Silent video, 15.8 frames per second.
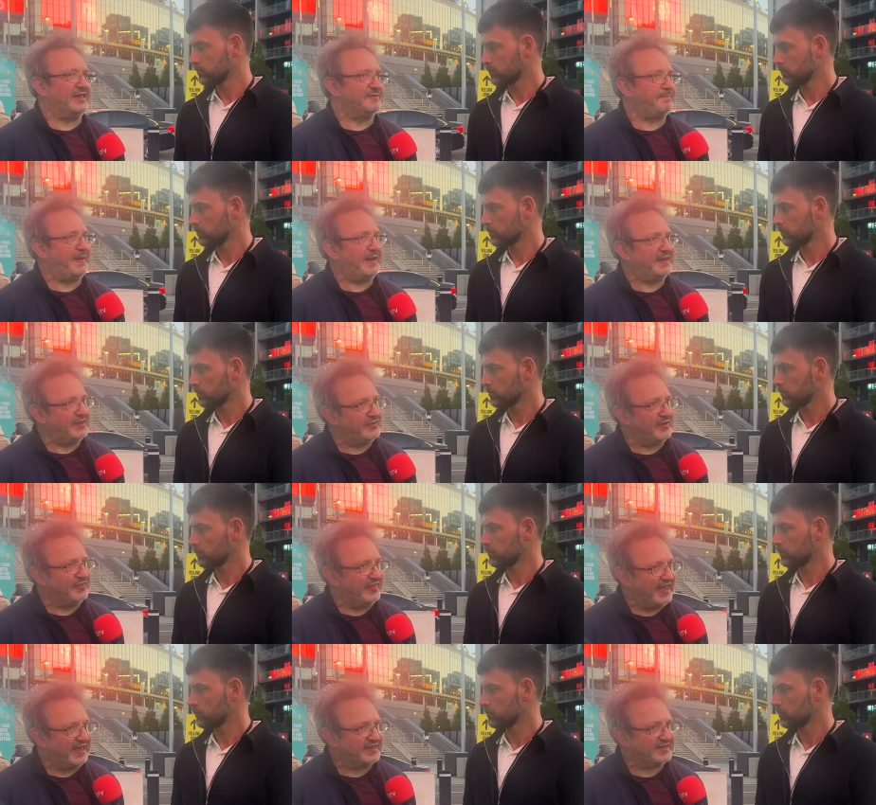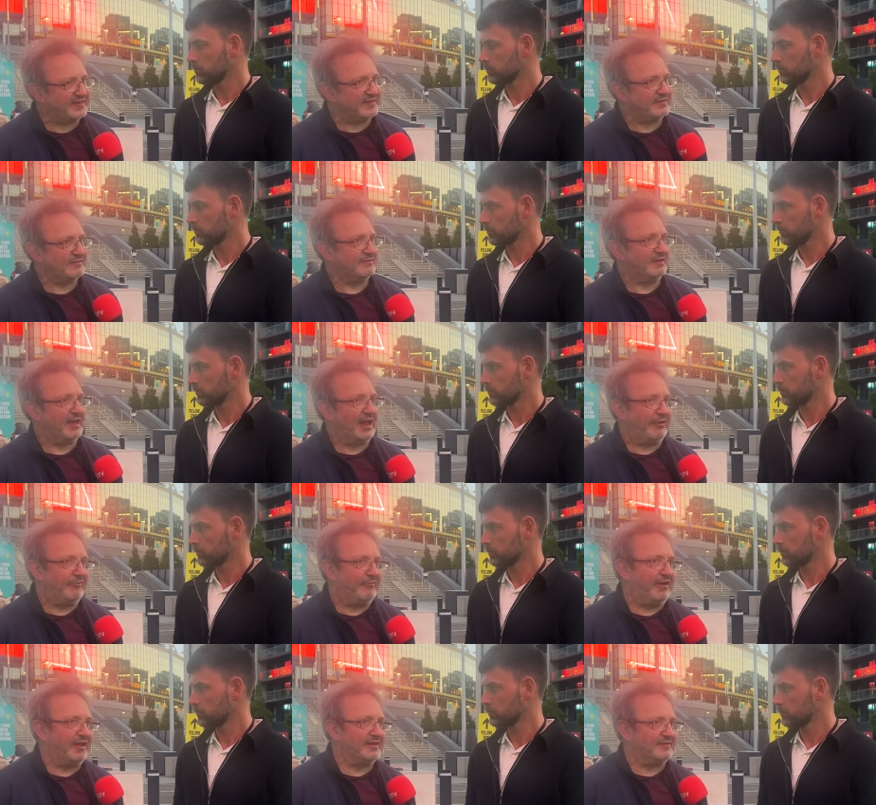Speaker 1: is better than this,
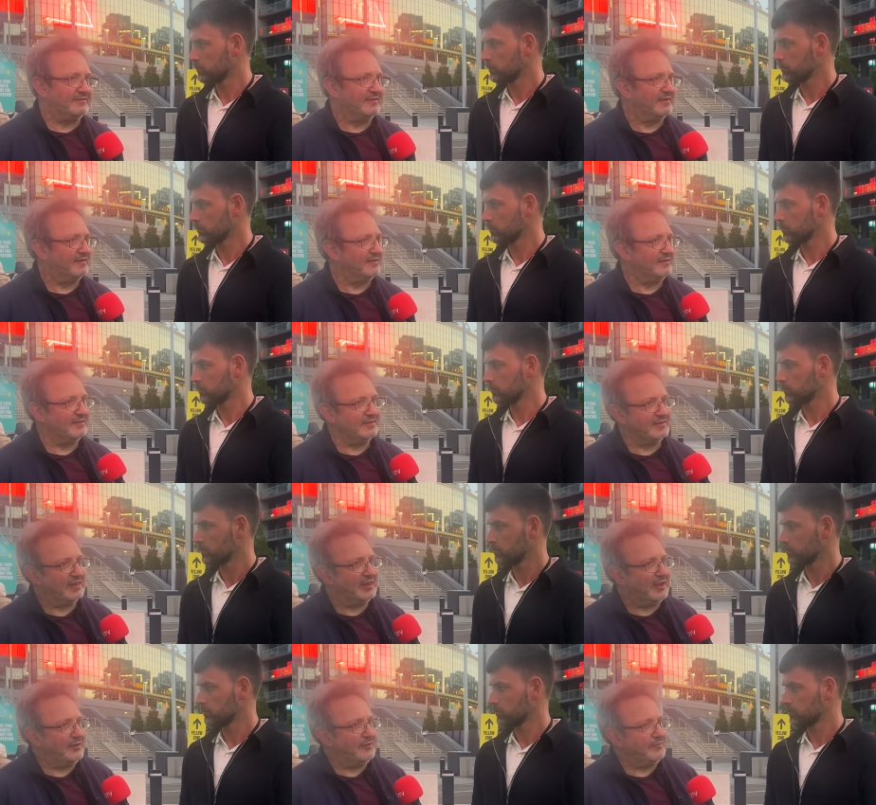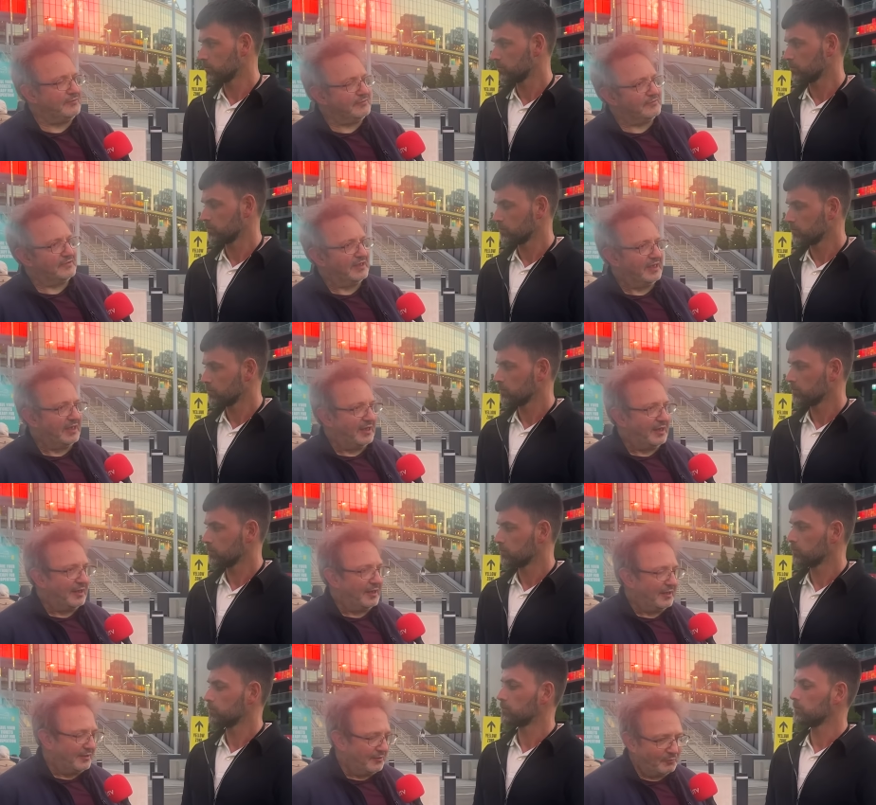Erik. You know,
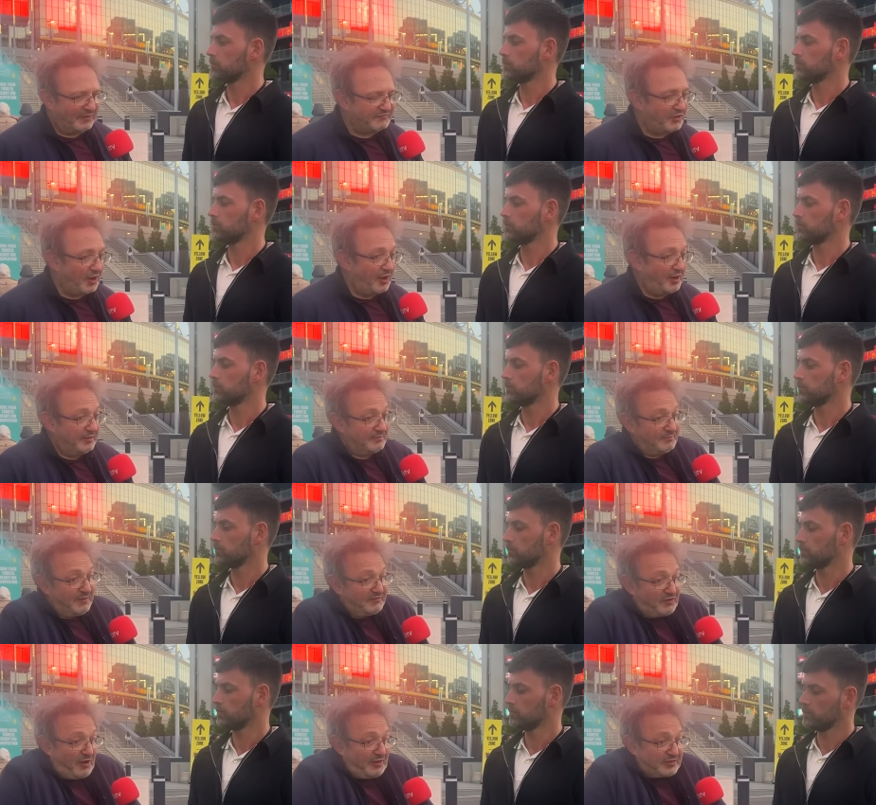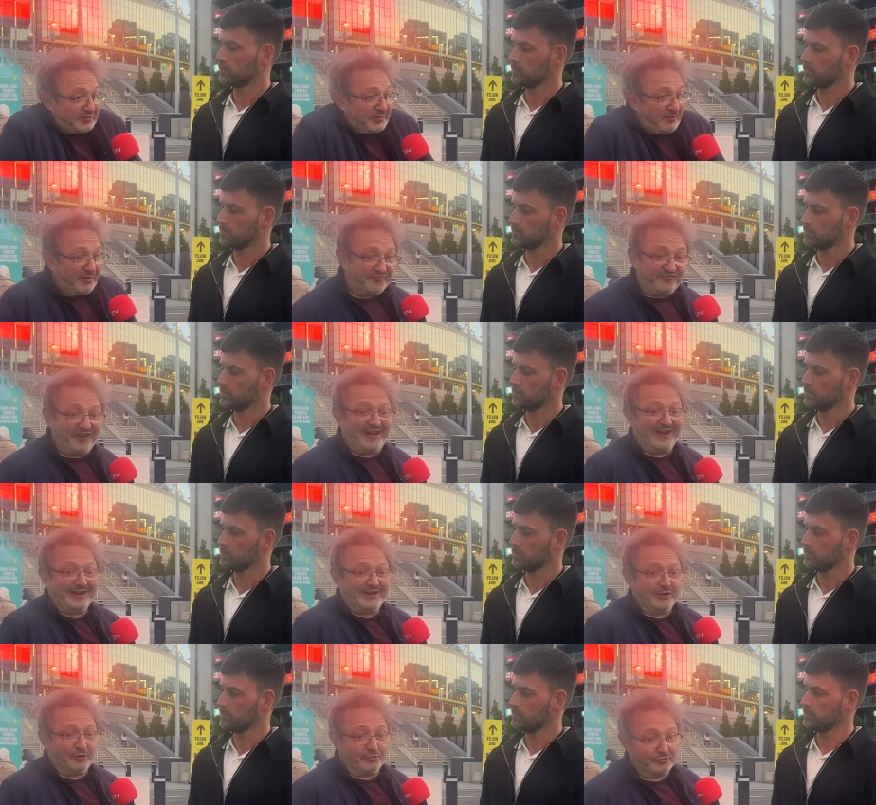we've got we've got to a
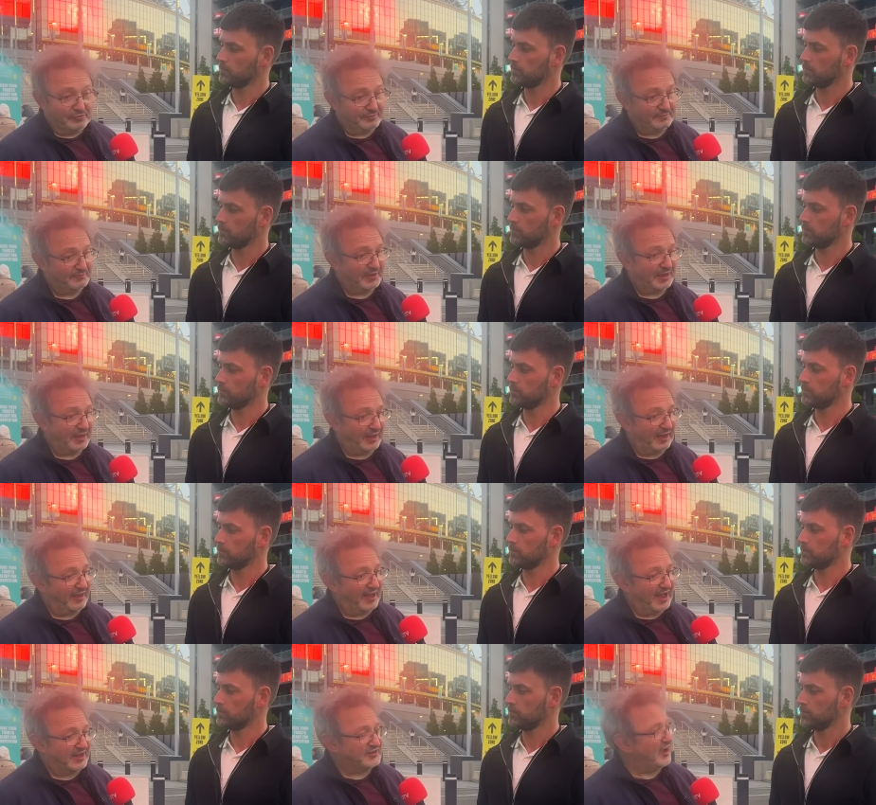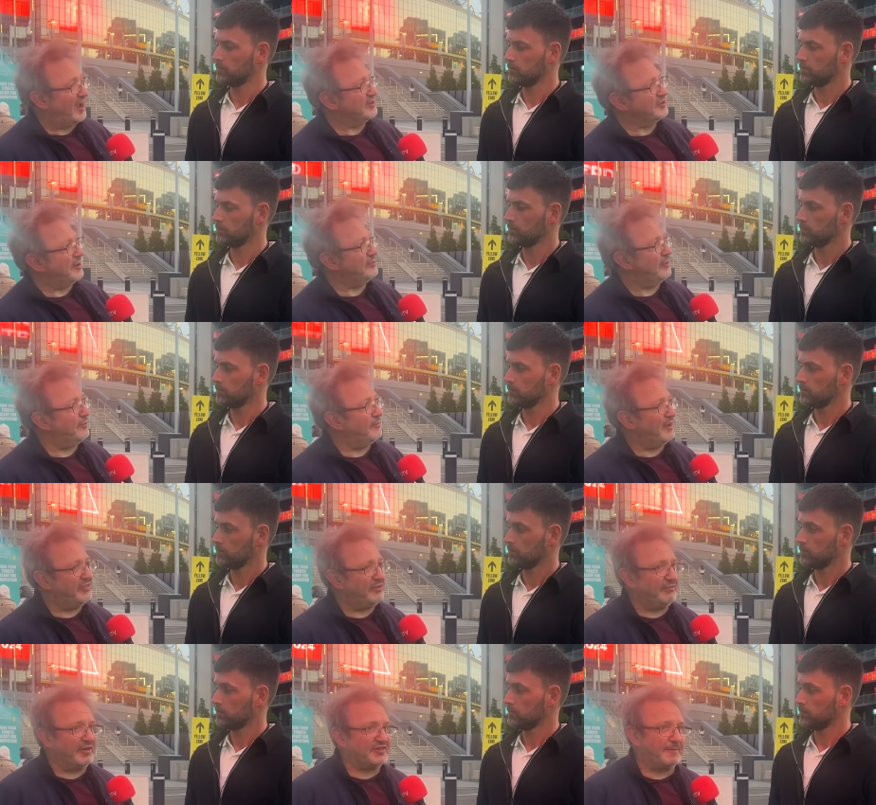final. Uh, I d- I don't know
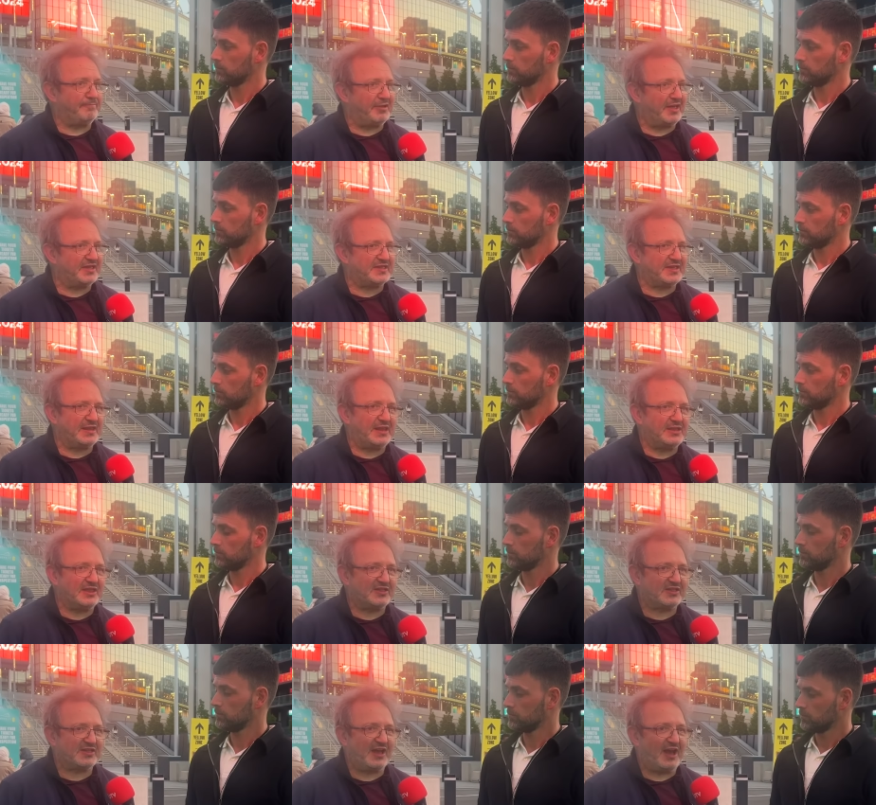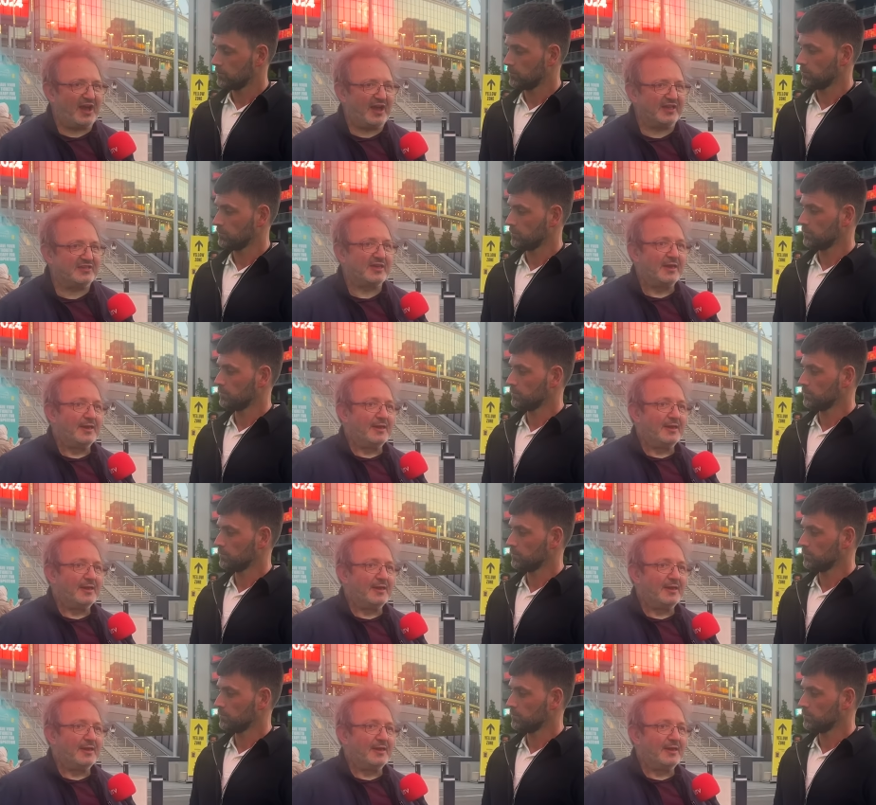whether it's a blessing in disguise